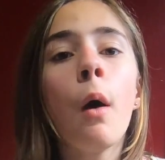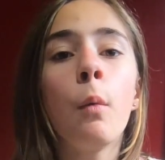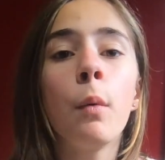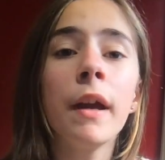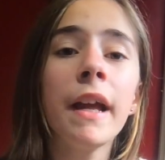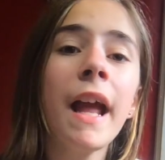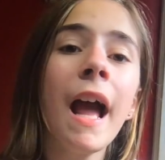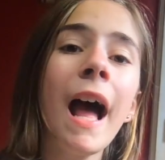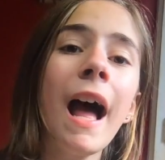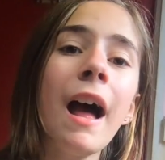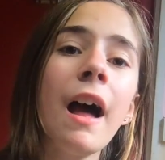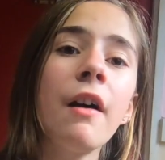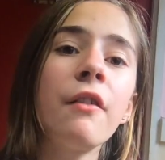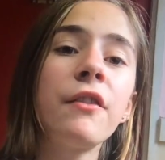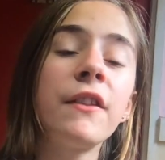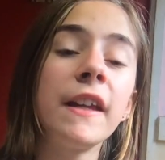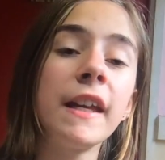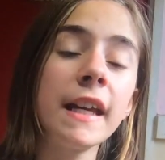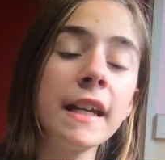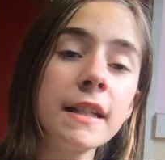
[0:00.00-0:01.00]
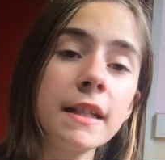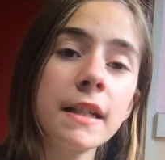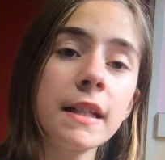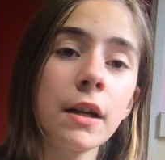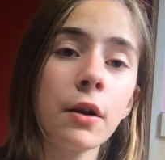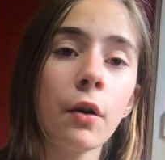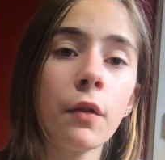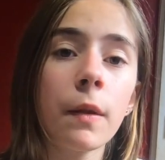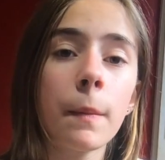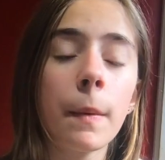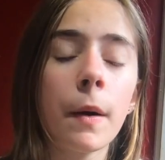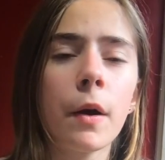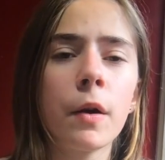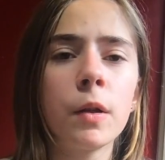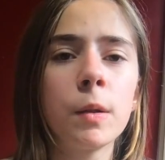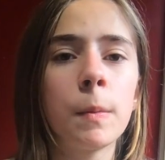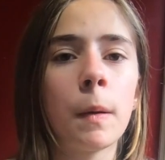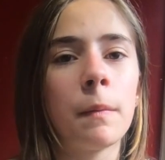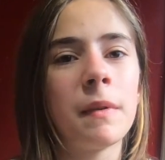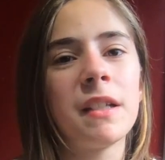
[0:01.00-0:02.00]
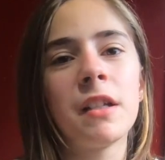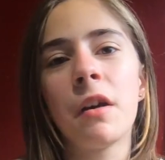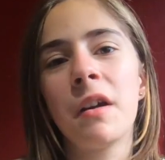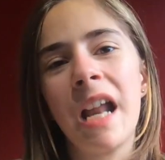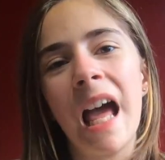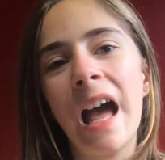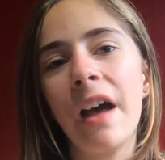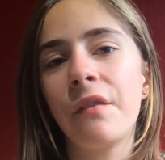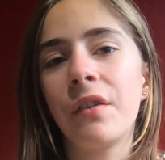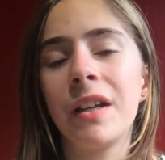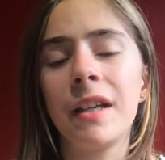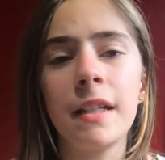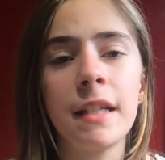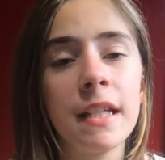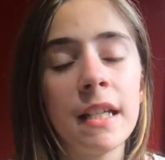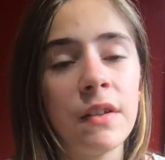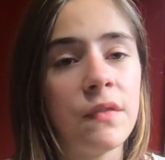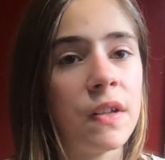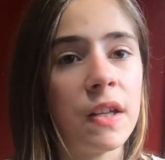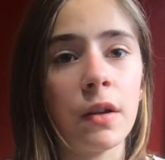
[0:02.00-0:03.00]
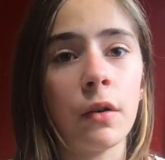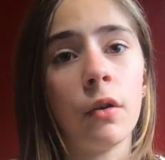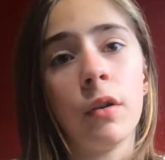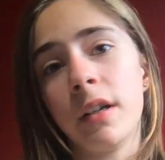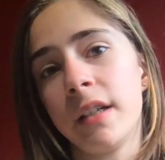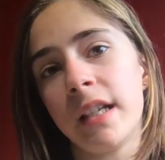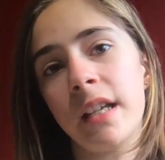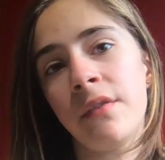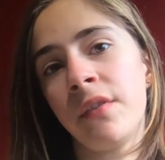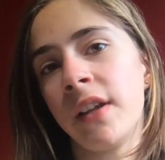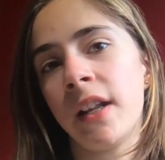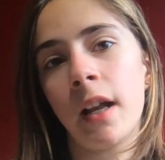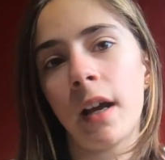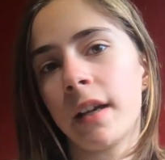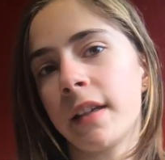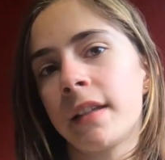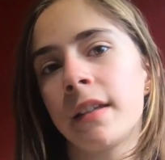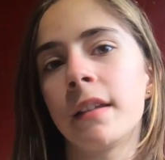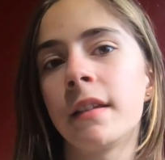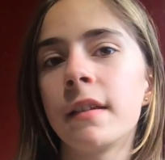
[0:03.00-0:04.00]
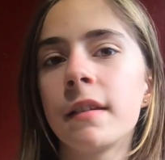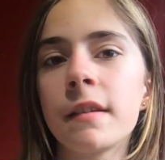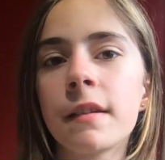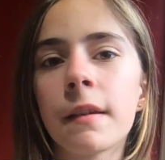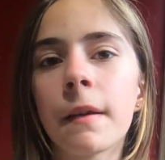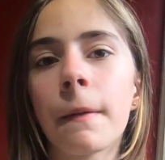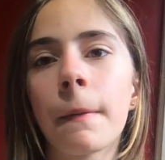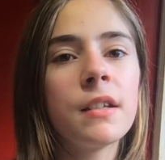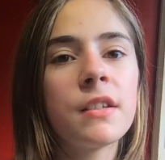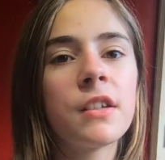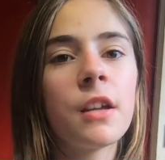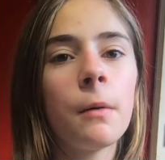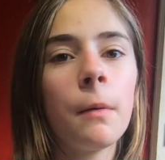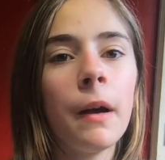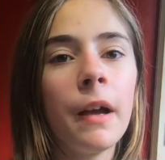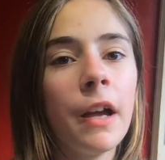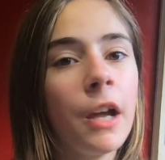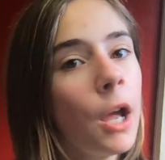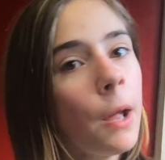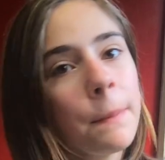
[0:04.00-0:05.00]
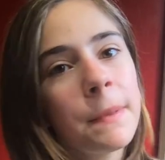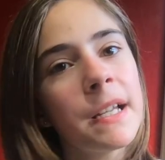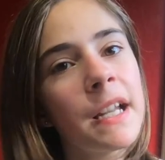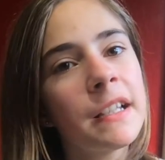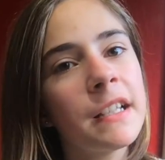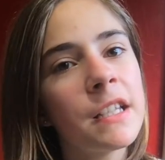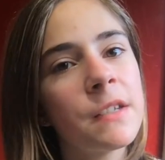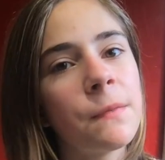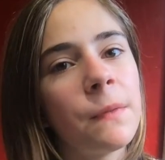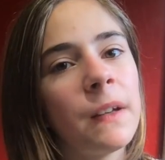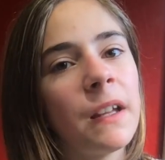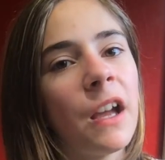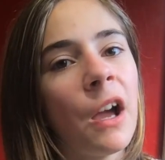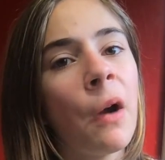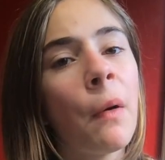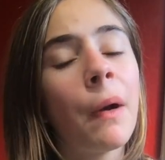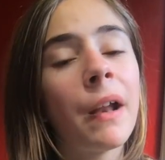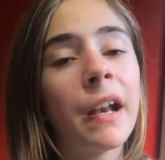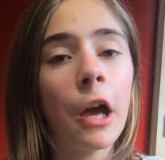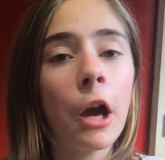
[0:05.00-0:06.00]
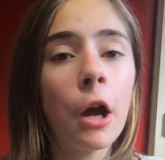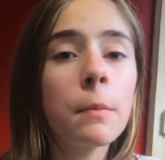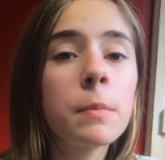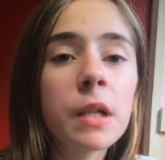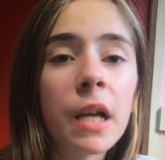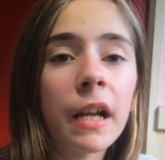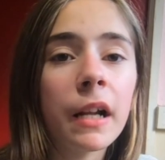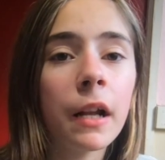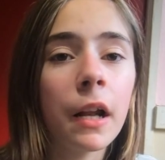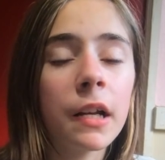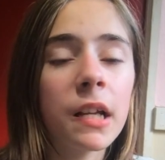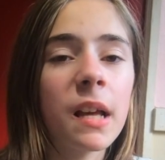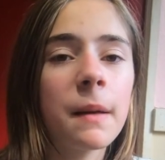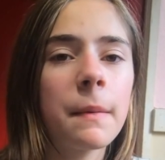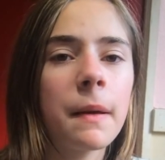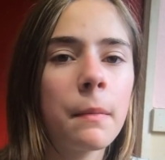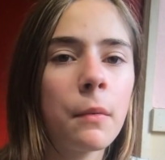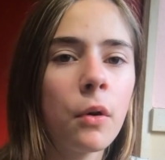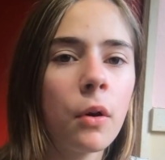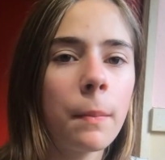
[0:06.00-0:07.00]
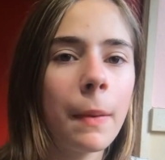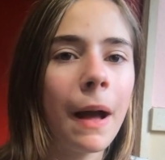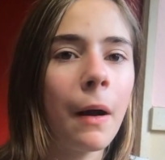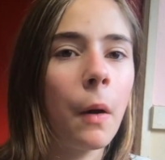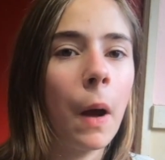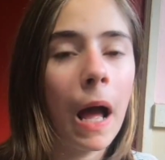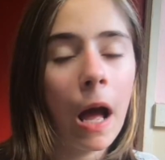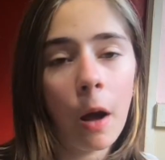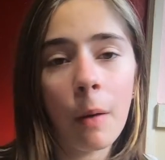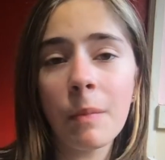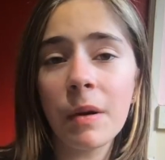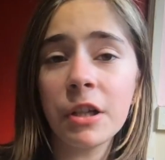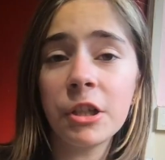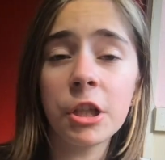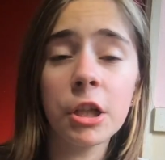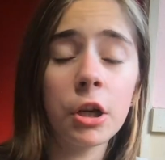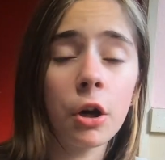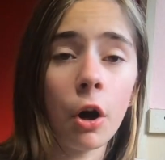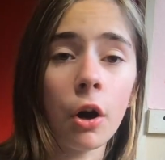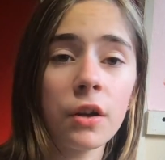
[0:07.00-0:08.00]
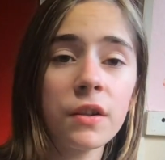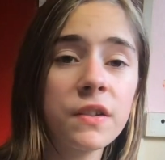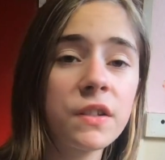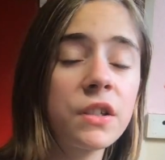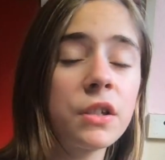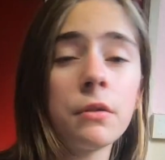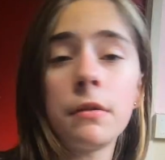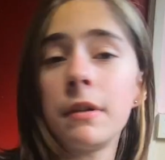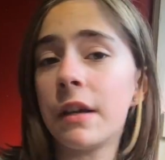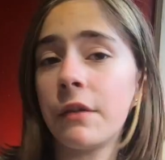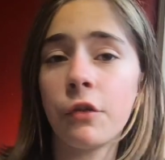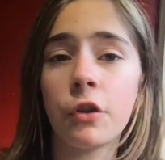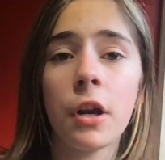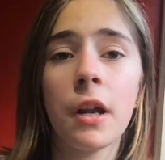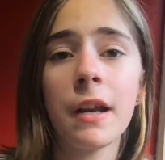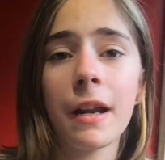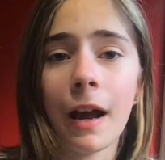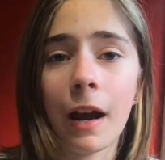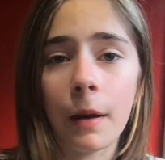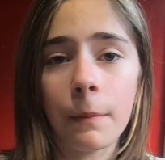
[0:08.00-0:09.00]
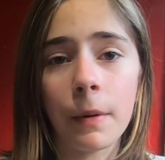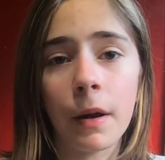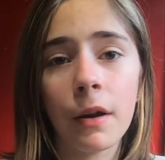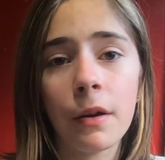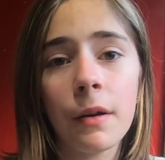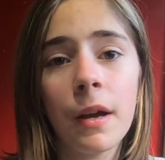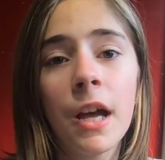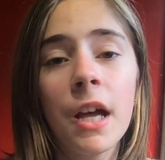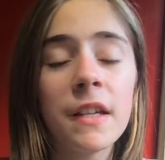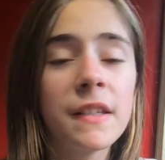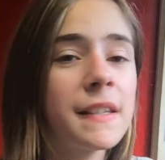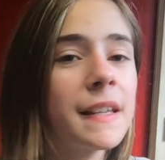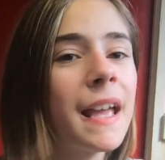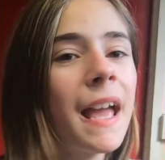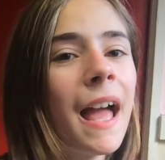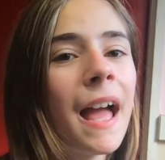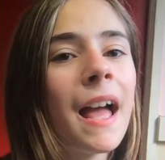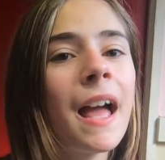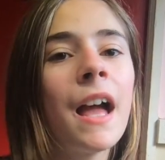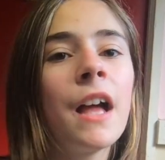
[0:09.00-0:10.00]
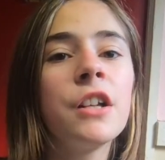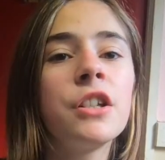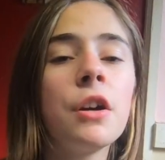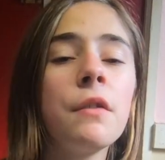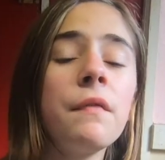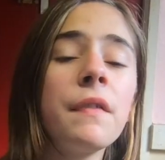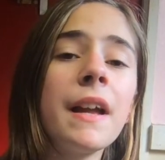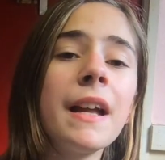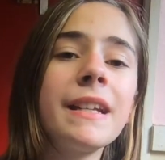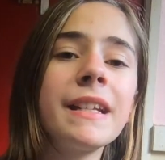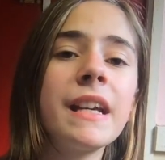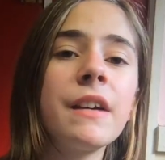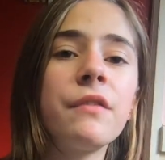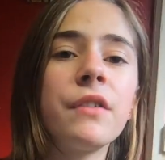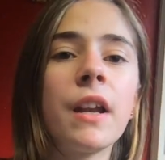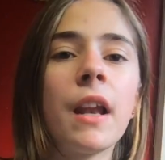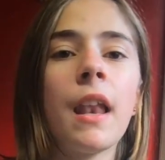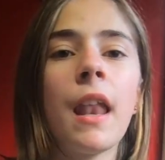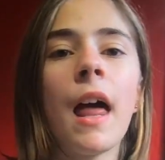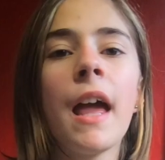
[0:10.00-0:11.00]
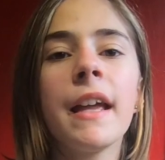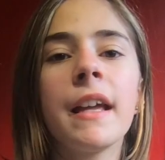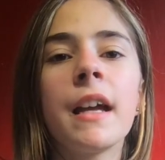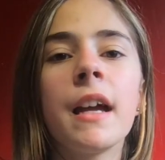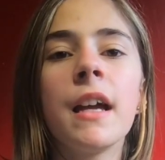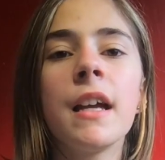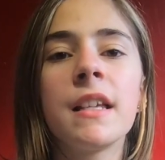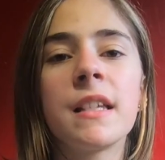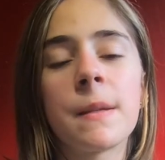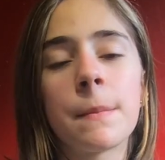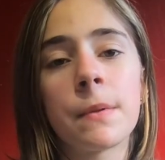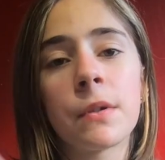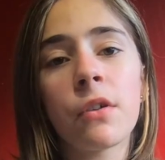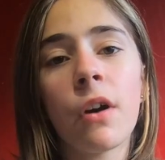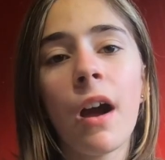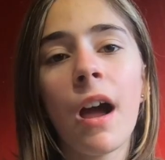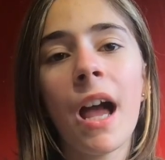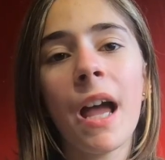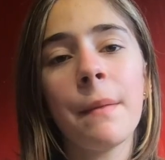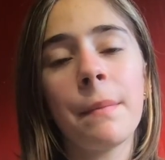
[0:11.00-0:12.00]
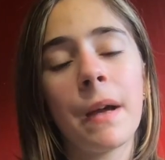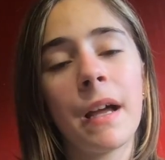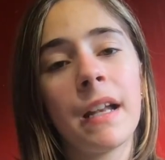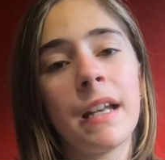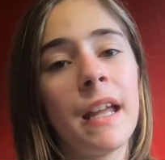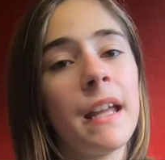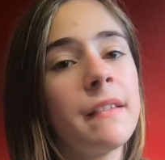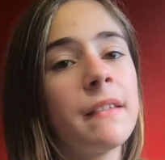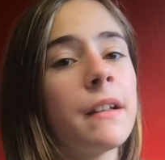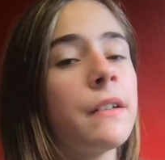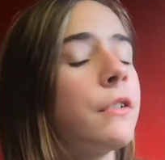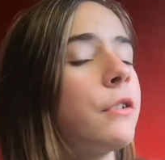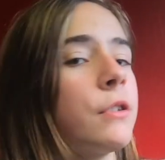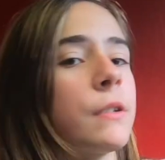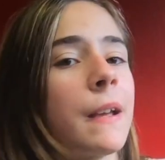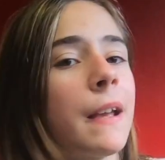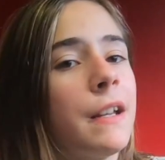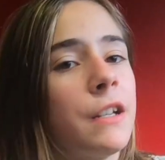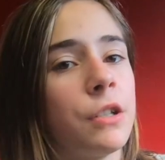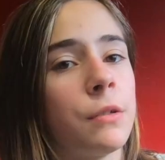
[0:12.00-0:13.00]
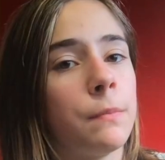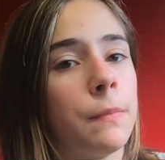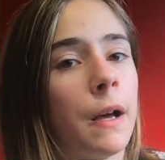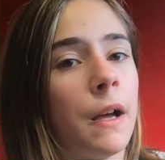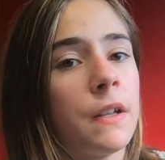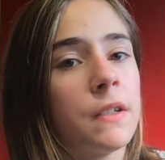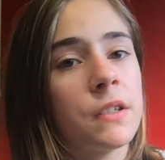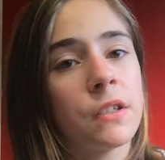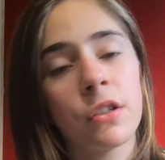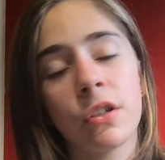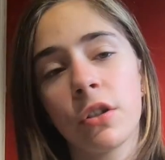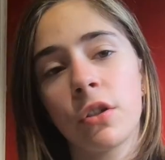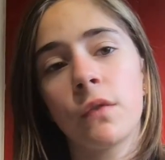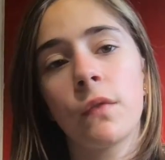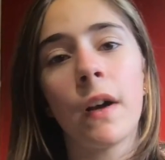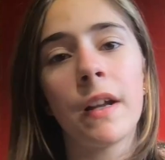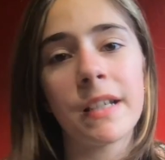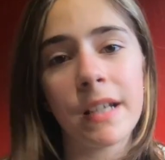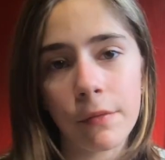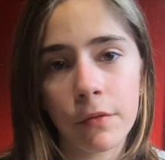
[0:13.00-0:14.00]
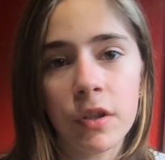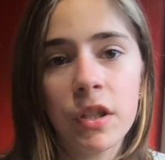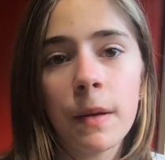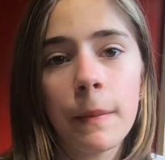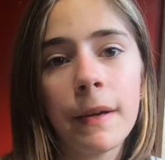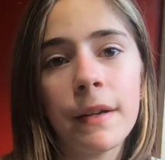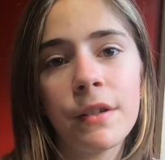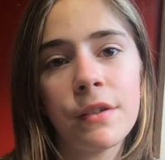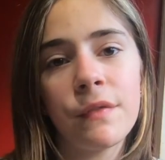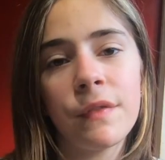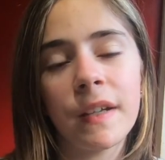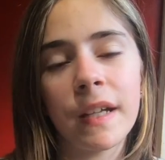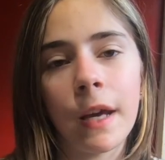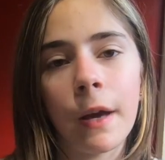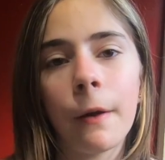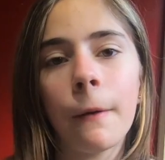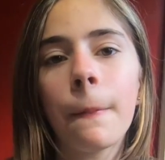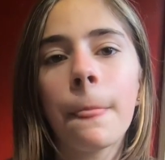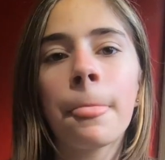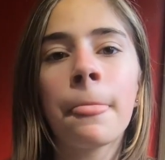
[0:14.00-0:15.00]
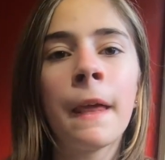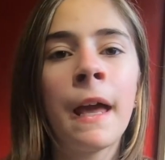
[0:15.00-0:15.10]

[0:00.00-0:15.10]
We have the internet on the boat, but we don't have a TV or a TV license. So I hope you liked this video, hope you like learning a bit more about how much it costs to live on a narrowboat. So yeah, don't forget to give it a like, subscribe, and hit that notification bell so you can get notified every time I do a video.